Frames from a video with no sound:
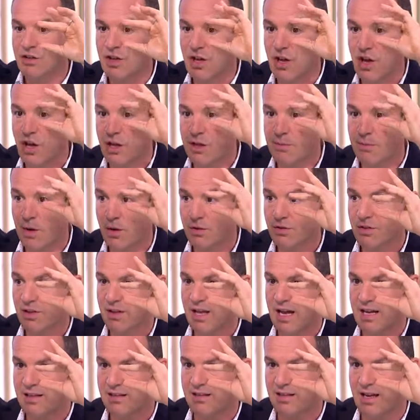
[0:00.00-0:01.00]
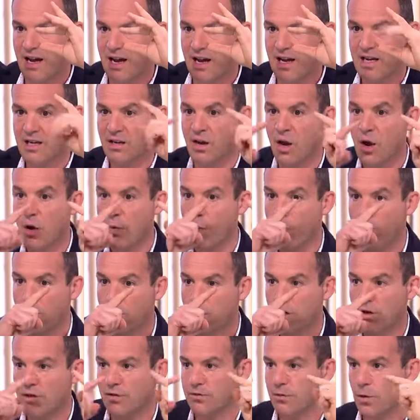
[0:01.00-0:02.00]
Turn them onto their side.
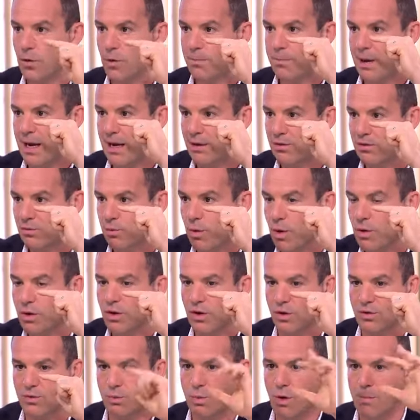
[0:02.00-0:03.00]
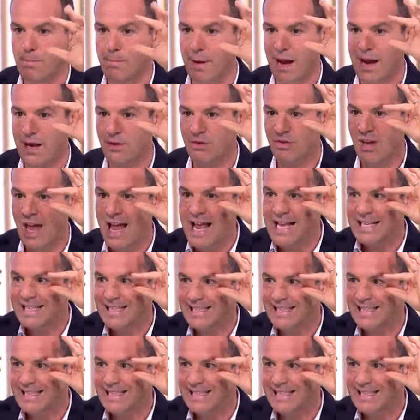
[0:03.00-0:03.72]
One costs £4, one costs £1.